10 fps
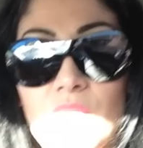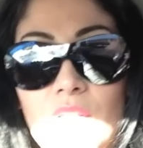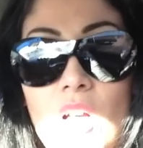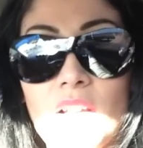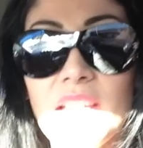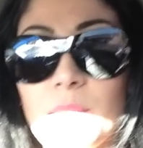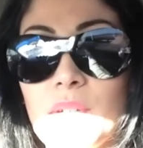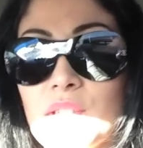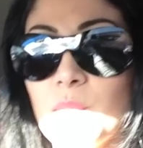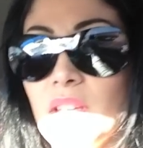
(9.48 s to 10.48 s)
vlogging
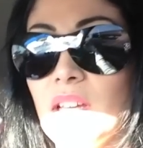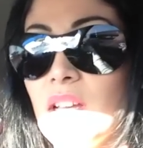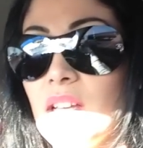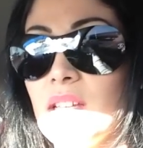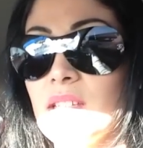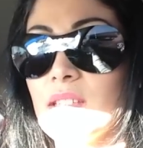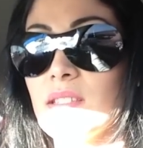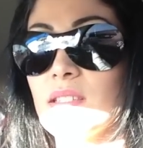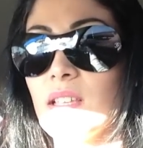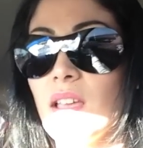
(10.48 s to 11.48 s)
much
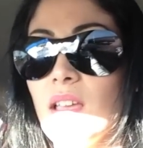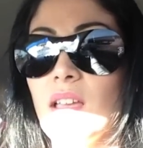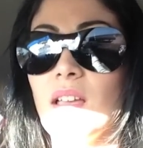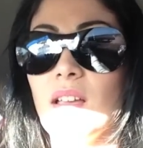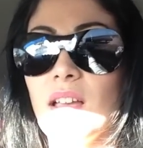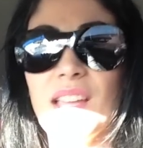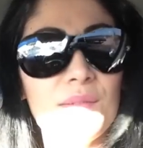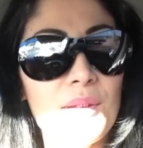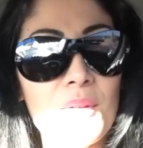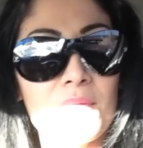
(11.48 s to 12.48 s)
because I
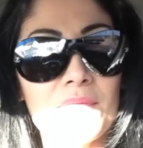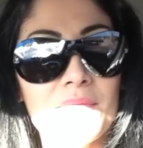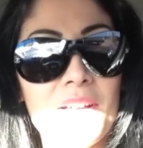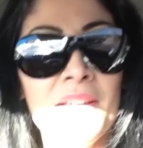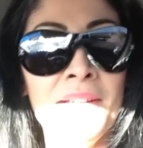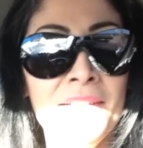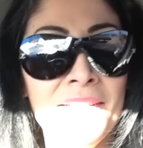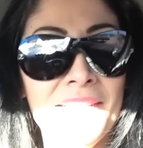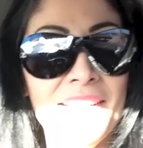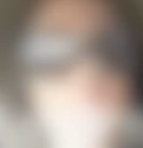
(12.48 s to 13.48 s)
don't know.
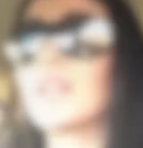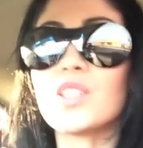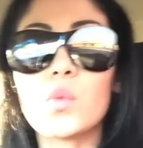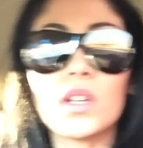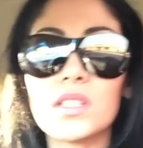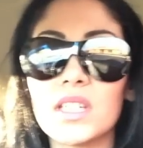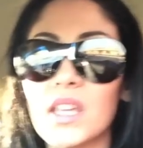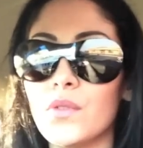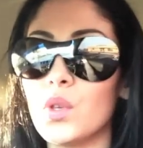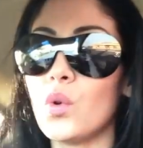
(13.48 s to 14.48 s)
But I just wanted to
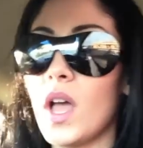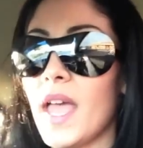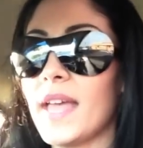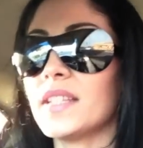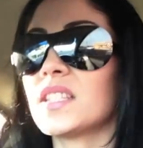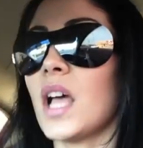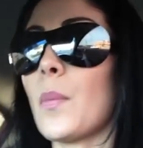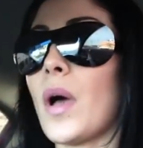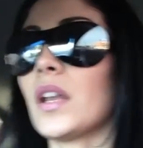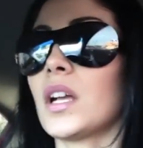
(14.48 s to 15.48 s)
give you a heads
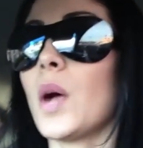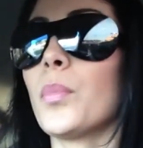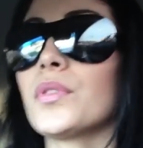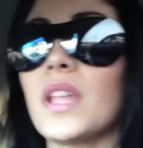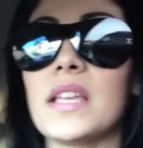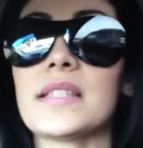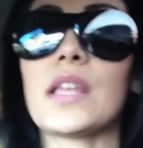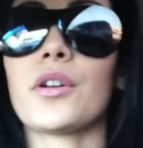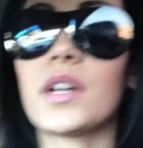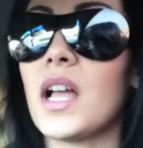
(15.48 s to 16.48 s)
up on a couple things
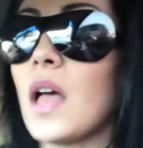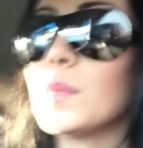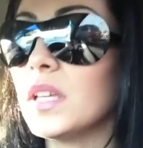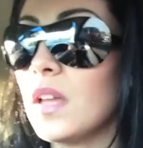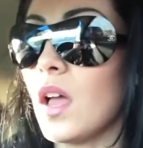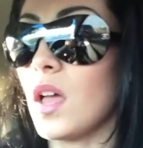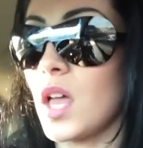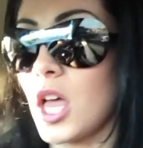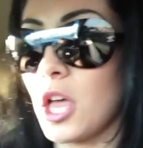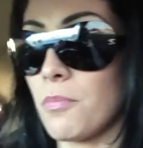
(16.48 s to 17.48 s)
that are coming
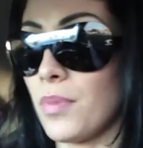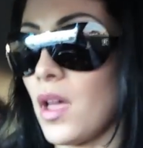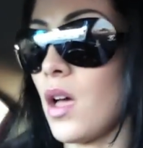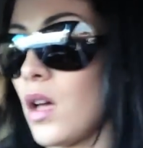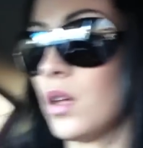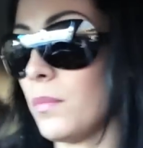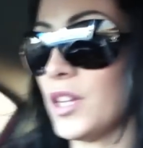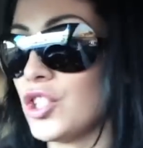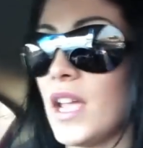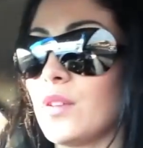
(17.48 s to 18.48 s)
up on
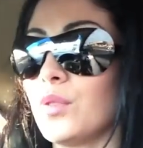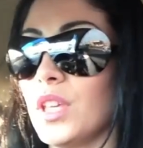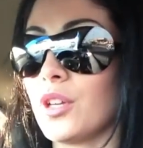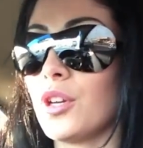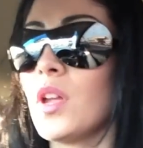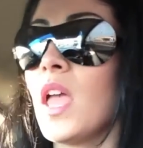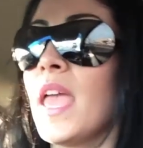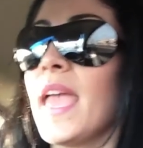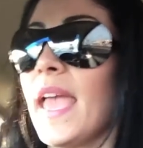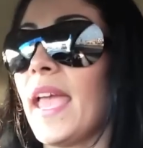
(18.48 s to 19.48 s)
my channel here.
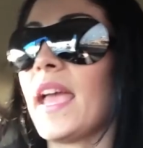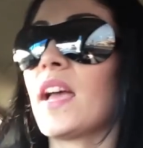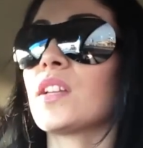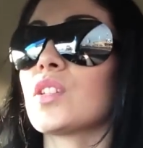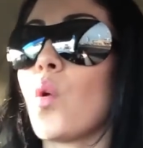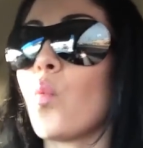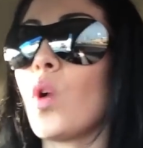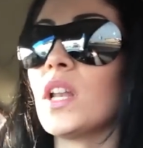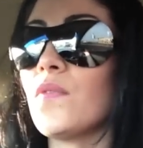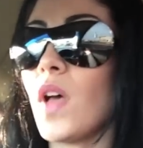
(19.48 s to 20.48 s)
And
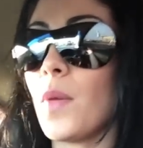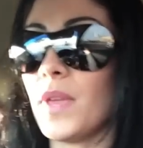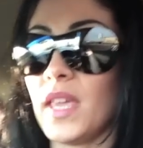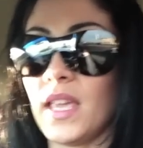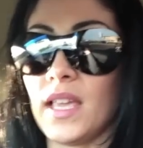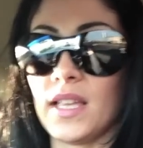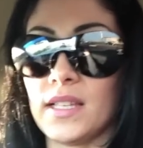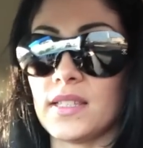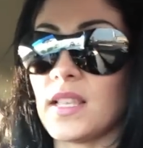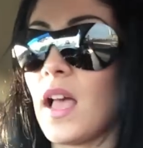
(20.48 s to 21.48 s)
one of them
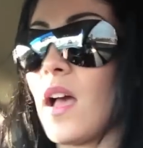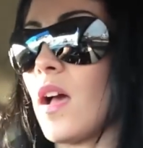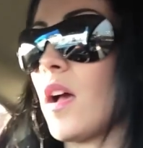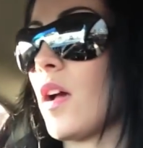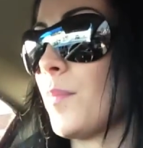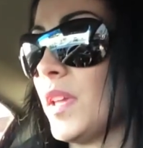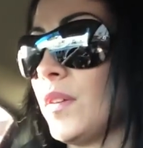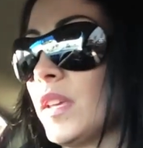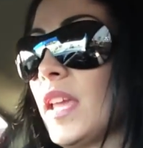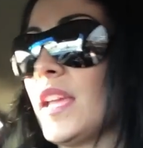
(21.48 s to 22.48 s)
is, um,
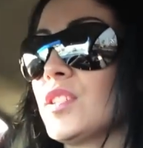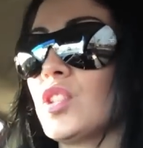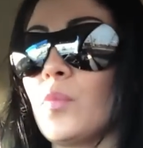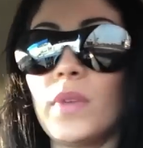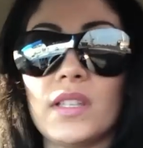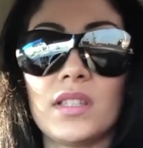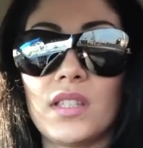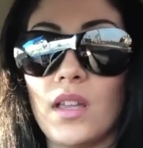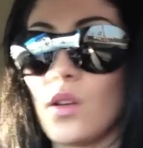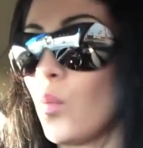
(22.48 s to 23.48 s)
in case you missed
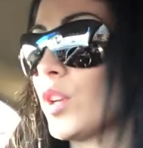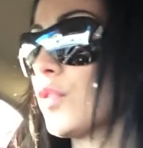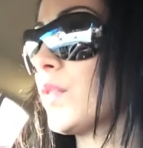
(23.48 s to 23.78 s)
the winter